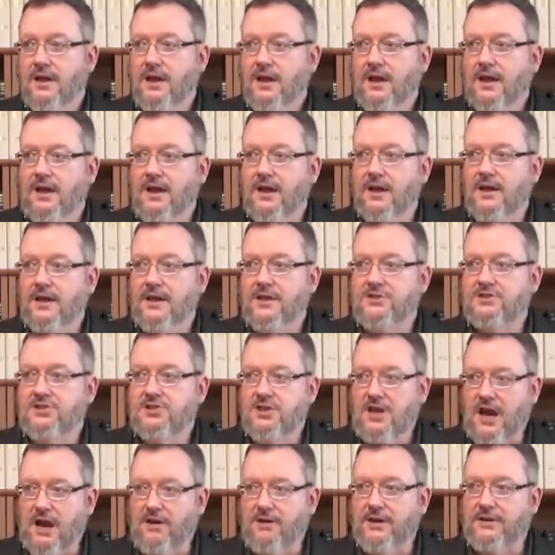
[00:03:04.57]
Uh, it's
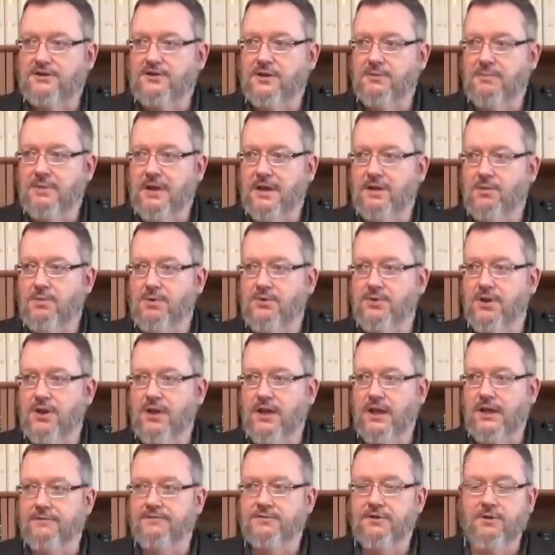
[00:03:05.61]
scary to me when the
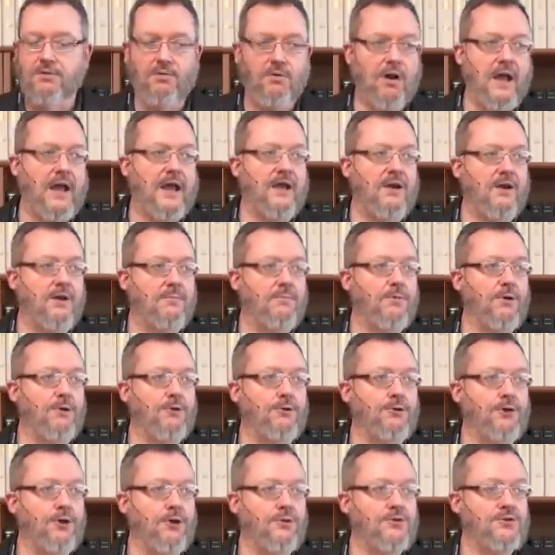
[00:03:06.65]
left and right are
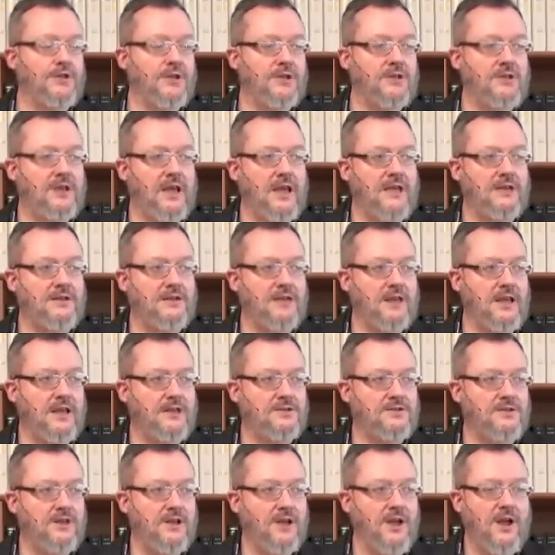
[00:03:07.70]
both using
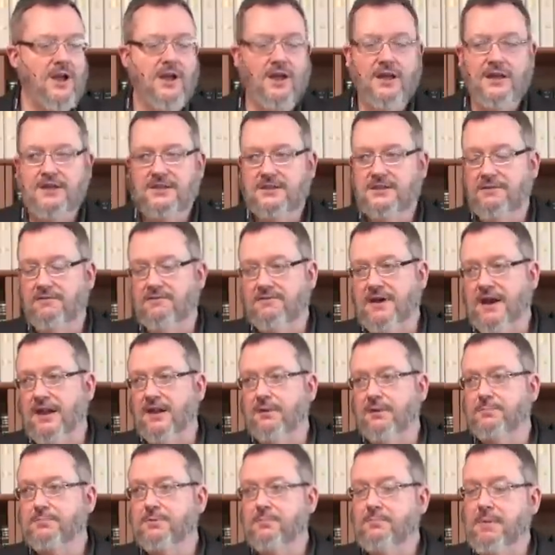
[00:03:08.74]
techniques
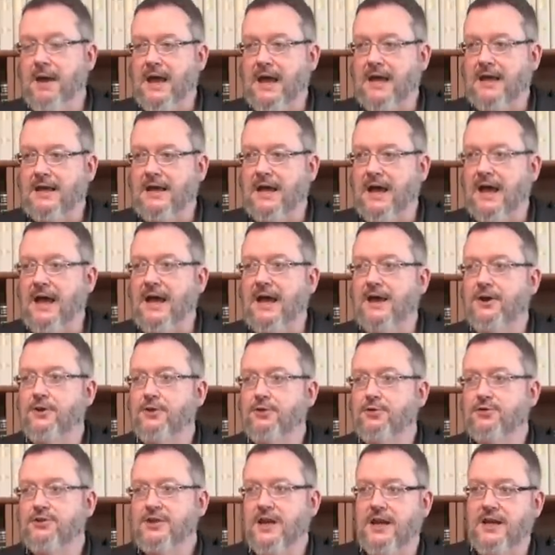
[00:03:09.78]
developed by a guy
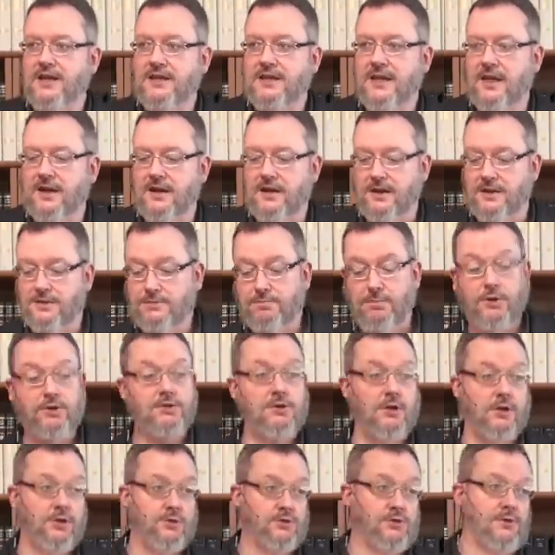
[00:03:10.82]
who dedicated his book
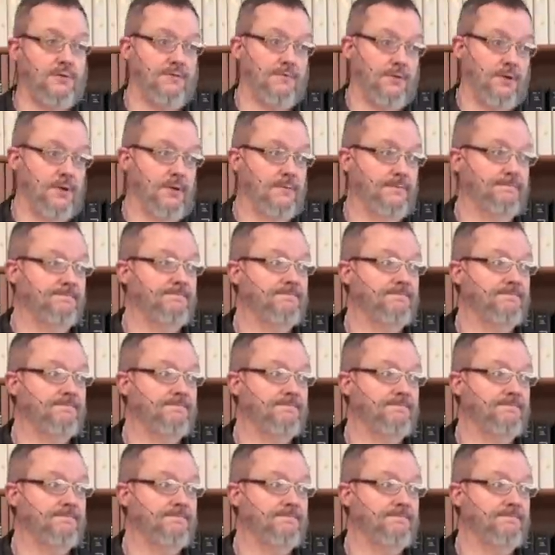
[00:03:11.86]
to Lucifer.